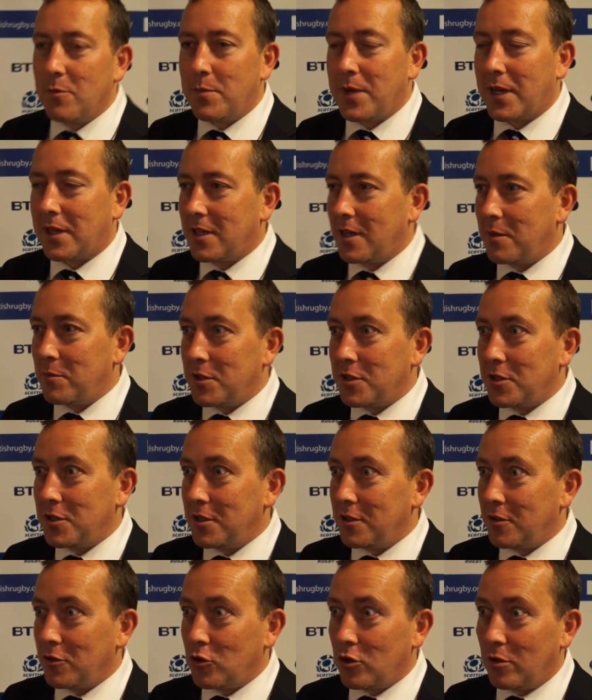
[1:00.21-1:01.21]
picked up this
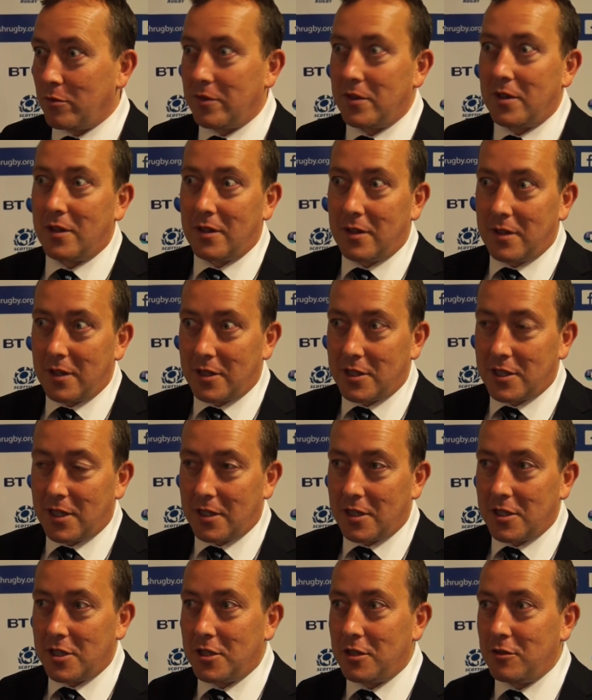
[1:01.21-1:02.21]
year on top the, the
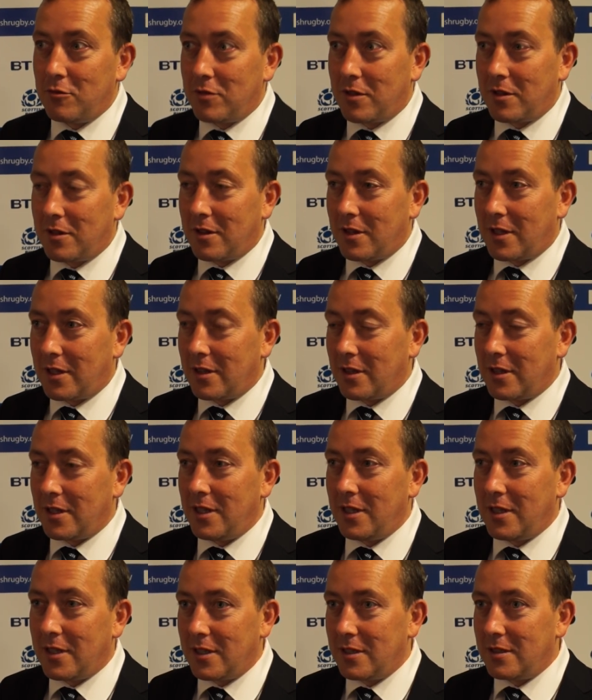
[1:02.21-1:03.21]
charity shield and, and
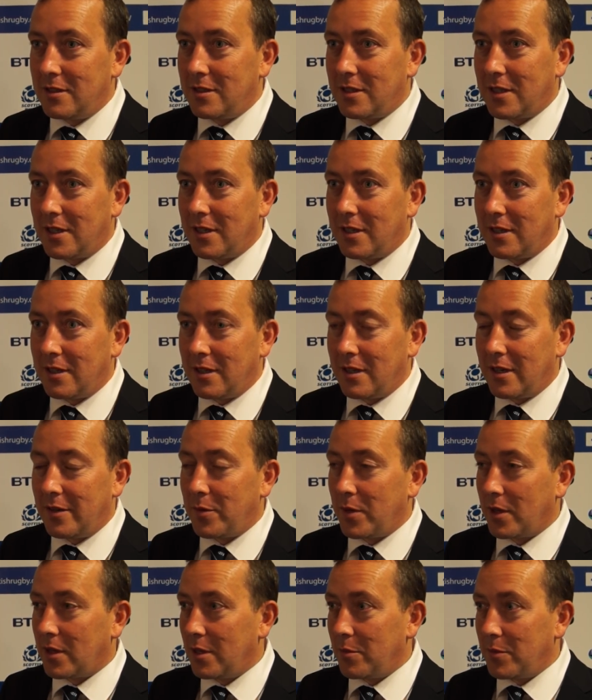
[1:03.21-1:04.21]
league, and uh,
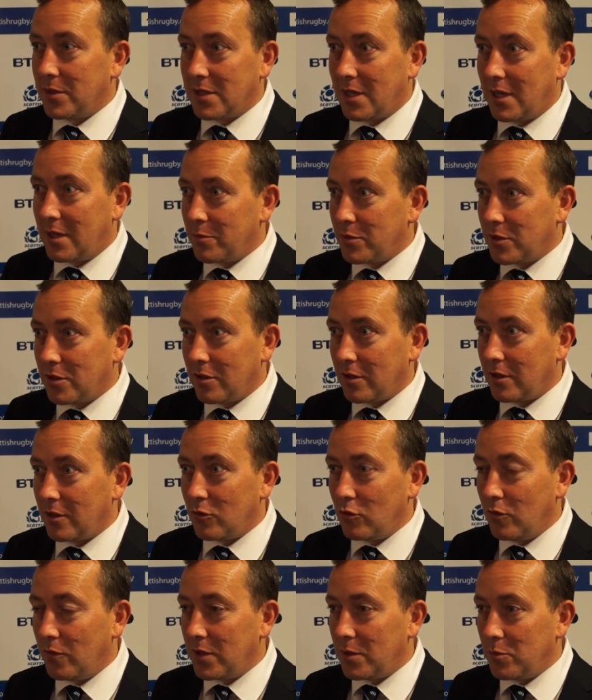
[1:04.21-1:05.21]
every club is
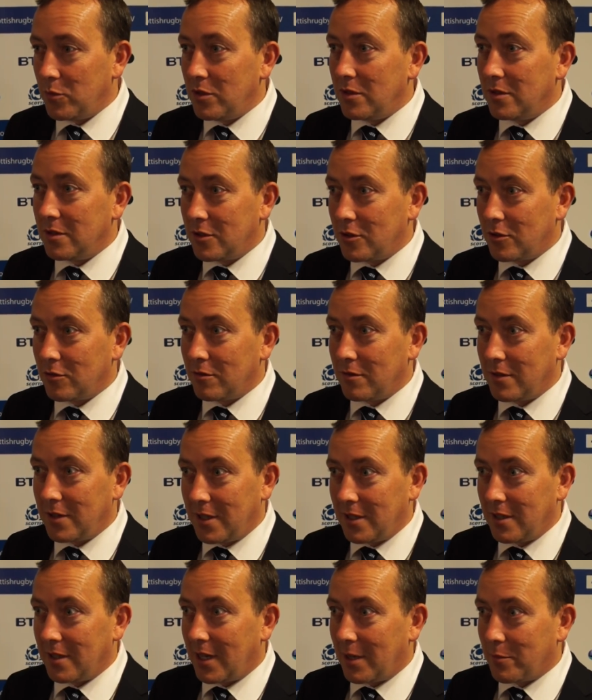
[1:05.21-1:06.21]
absolutely over the moon. So
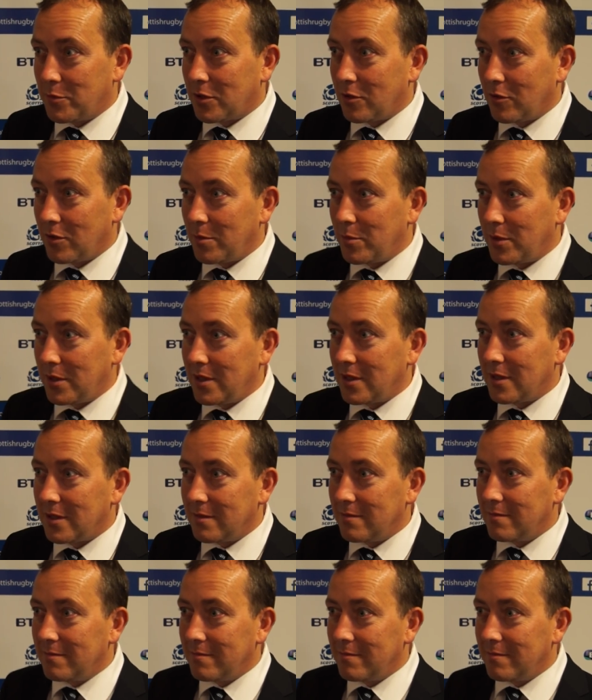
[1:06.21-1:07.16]
yeah, absolutely brilliant.